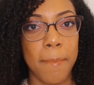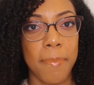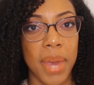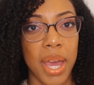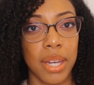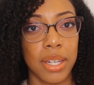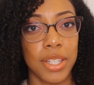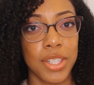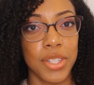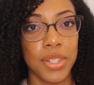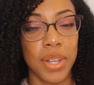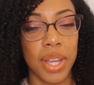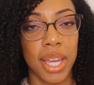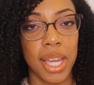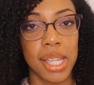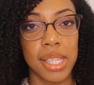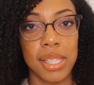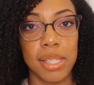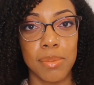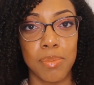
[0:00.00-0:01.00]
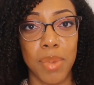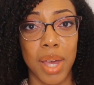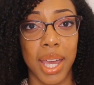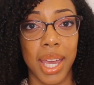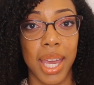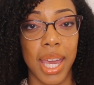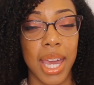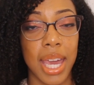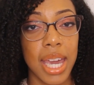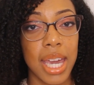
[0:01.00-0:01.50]
penetrates
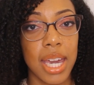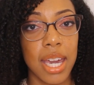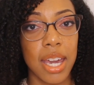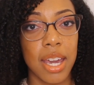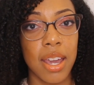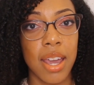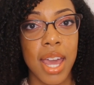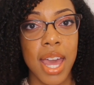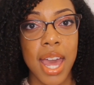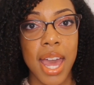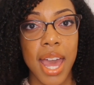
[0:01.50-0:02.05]
my hair